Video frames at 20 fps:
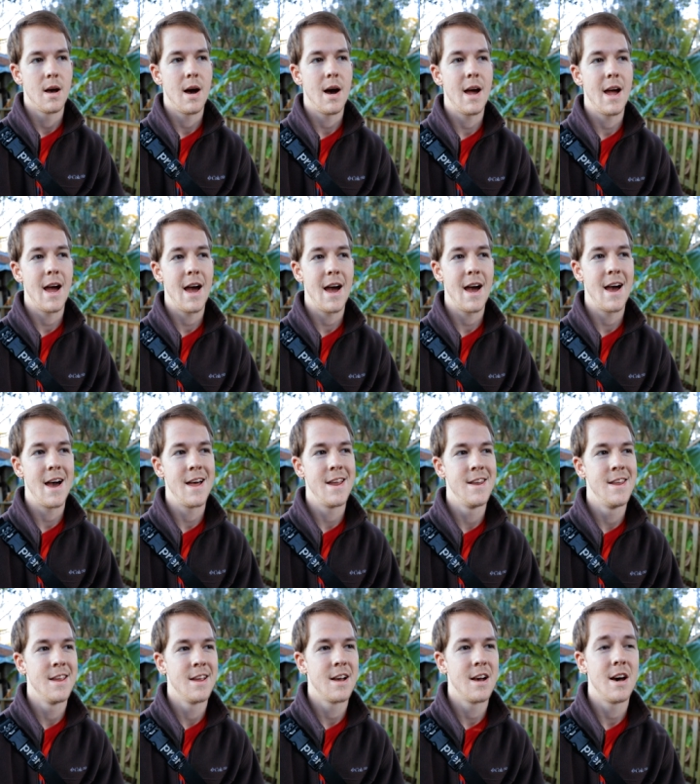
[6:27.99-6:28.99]
I
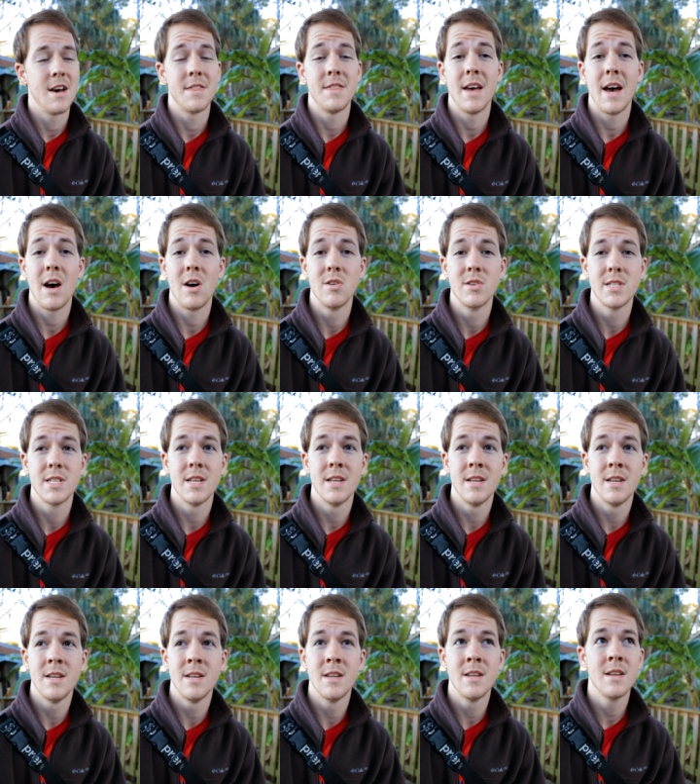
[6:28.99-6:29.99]
had a
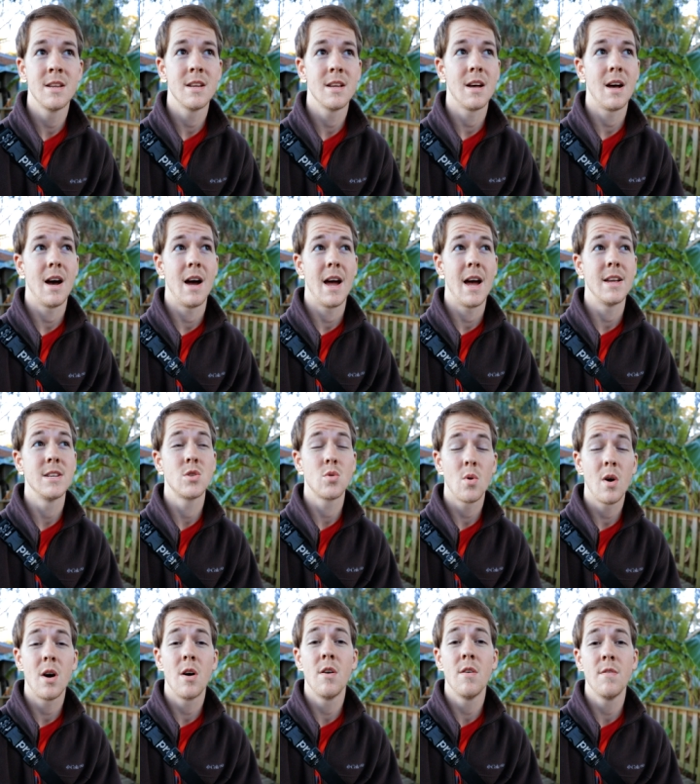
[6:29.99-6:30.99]
thousand, I had
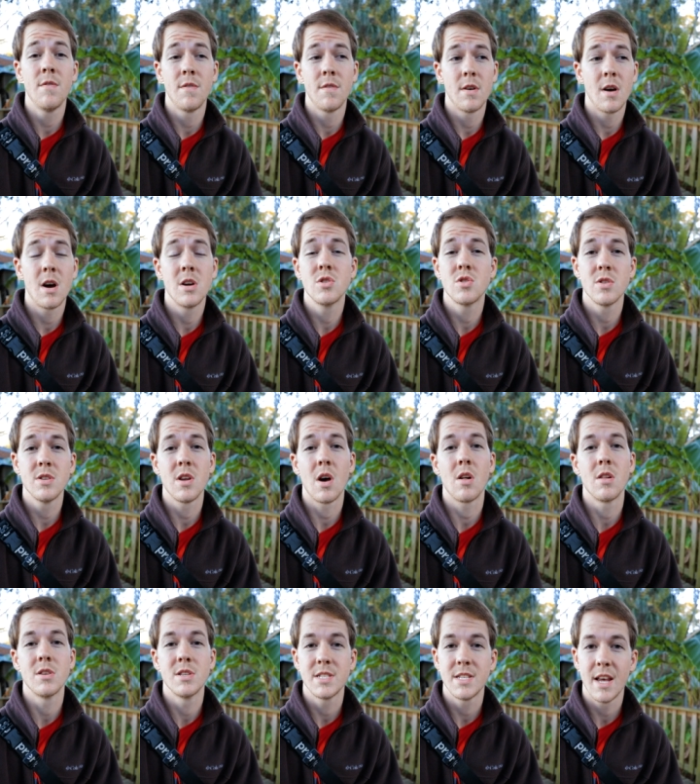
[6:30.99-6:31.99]
twelve hundred
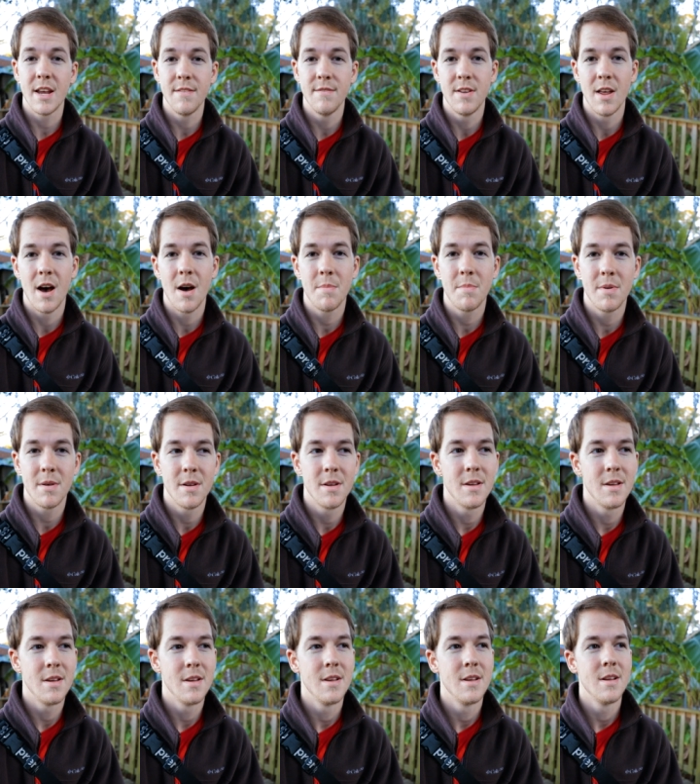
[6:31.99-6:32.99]
dollars saved up
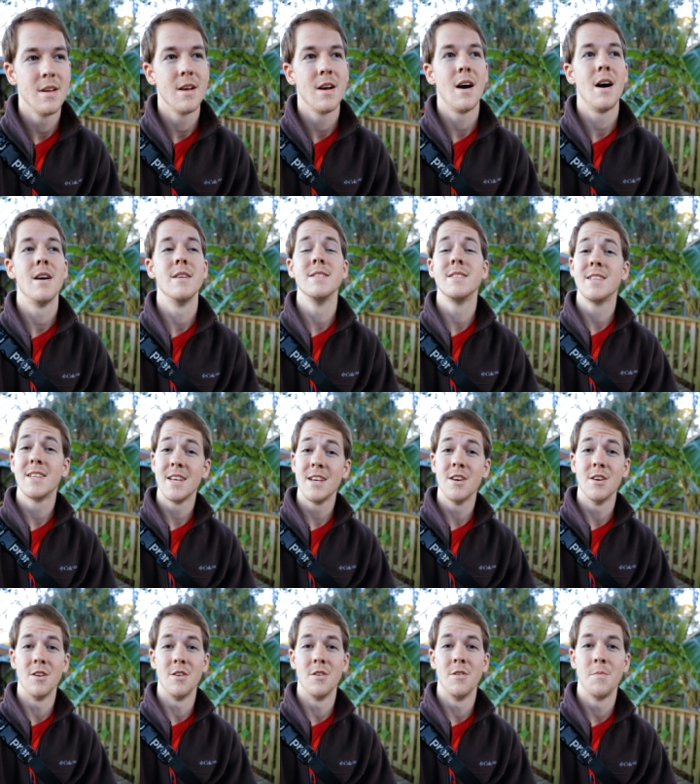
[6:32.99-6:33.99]

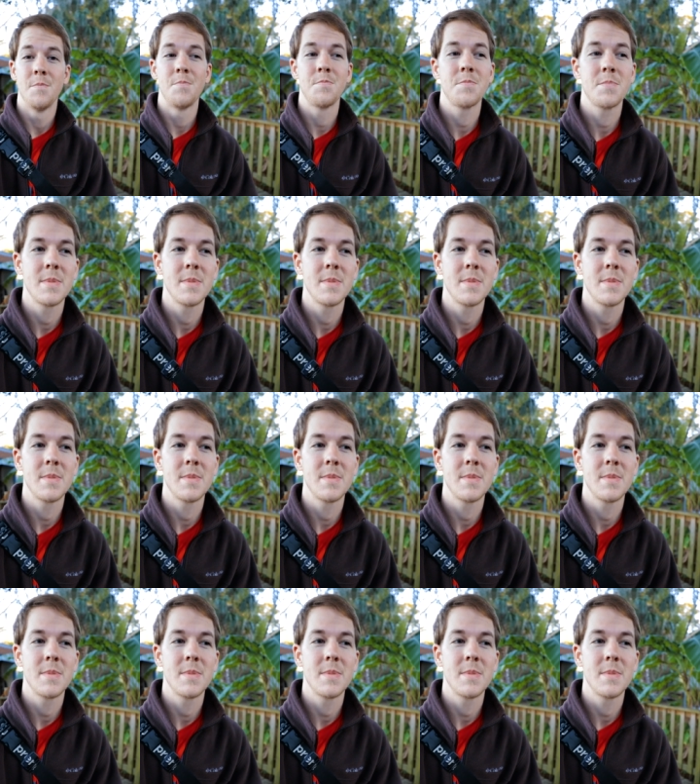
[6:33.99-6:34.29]
until